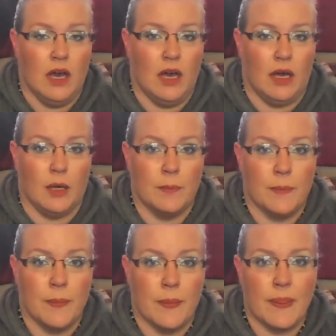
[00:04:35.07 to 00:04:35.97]
um,
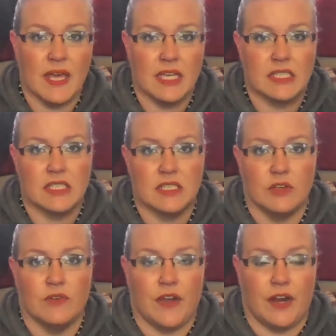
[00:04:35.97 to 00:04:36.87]
it's
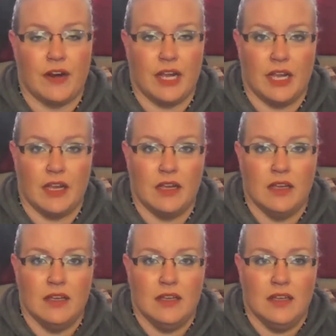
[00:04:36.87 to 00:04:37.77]
still very
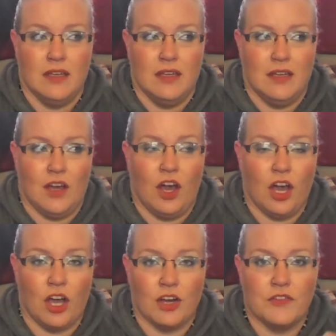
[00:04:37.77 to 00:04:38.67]

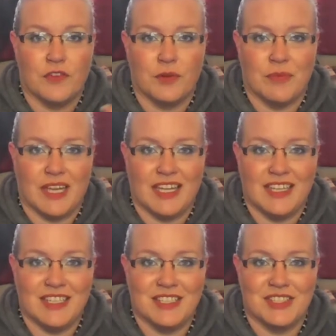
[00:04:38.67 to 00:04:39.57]
hard for
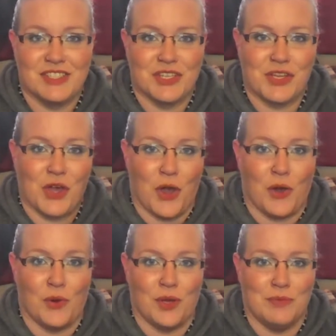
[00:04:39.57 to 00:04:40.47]
me to
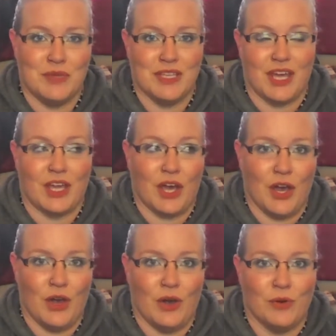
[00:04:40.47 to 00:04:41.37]
go and be like,
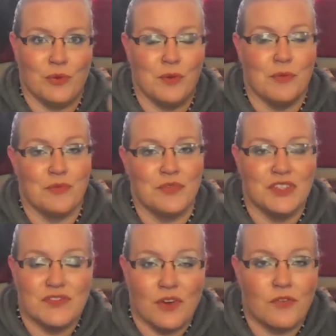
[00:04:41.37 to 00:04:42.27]
oh, well,
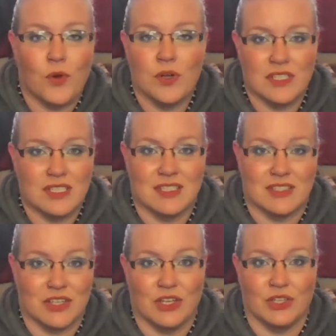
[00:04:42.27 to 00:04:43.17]
of course this
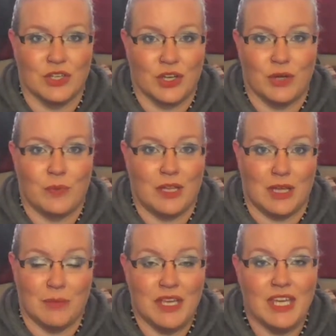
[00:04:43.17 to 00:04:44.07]
is going to look good while
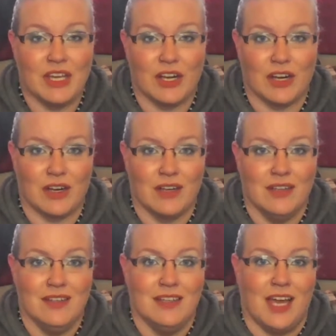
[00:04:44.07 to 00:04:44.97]
I'm here.
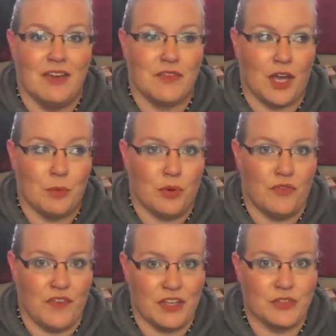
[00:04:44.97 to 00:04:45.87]
I've got a
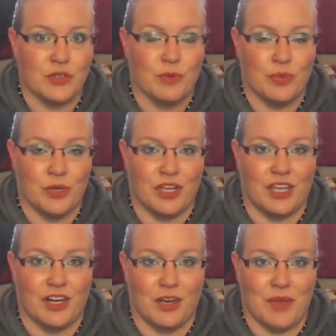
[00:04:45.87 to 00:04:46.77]
professional putting
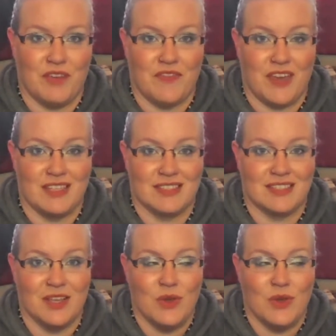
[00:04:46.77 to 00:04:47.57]
it on my face